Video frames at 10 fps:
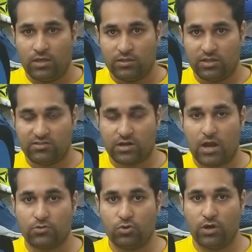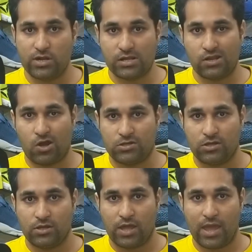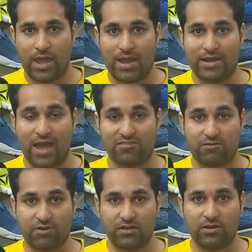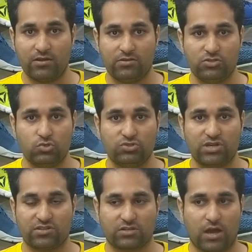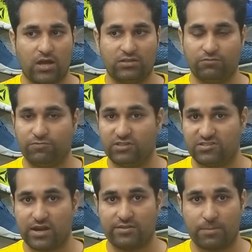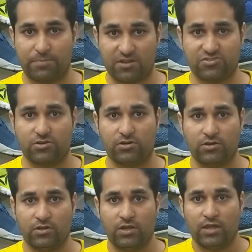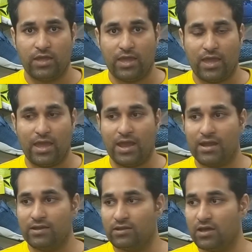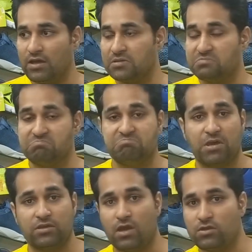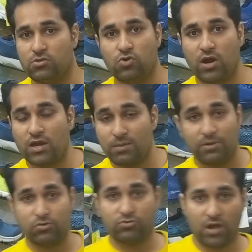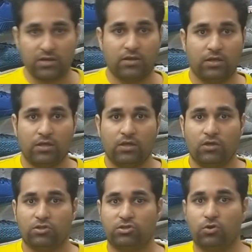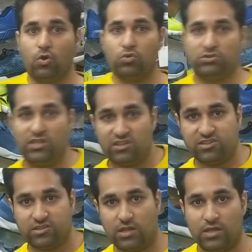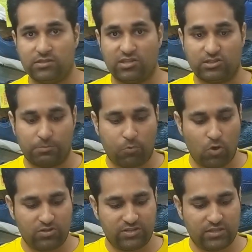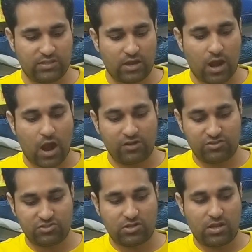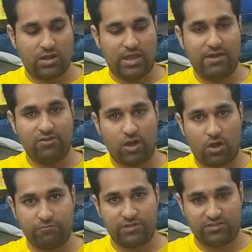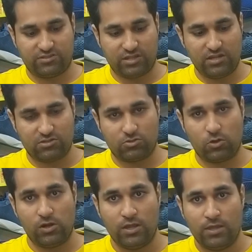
they start to hurt a lot. And as a runner, you just can't withstand the pressure, and you are unable to run. So this the supports in the arch area of this insole